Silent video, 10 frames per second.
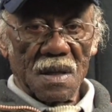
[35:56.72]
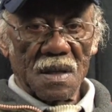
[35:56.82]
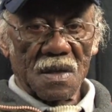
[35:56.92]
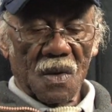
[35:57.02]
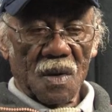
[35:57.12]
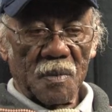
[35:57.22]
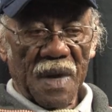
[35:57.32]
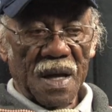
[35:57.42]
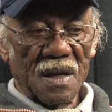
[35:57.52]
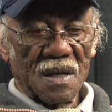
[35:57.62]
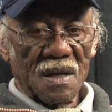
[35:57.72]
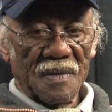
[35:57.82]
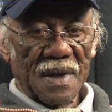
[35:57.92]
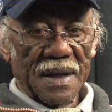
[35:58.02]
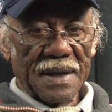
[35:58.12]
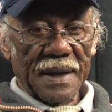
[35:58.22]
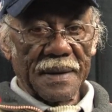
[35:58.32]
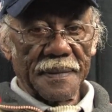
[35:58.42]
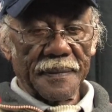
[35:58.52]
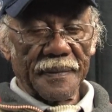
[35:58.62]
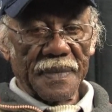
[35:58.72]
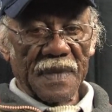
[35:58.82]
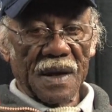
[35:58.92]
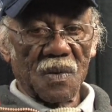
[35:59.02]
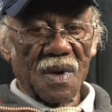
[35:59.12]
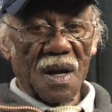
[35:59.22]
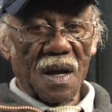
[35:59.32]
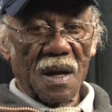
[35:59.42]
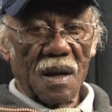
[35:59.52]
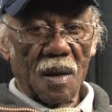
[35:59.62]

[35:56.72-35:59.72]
sorted mail and stuff like that. That's where